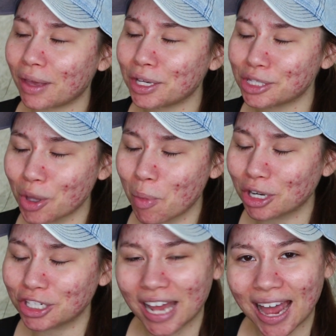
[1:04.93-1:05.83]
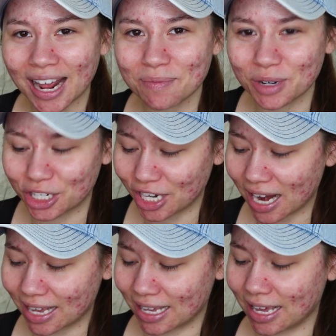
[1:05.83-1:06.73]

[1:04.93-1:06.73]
Thank you so much, Dad. I appreciate it.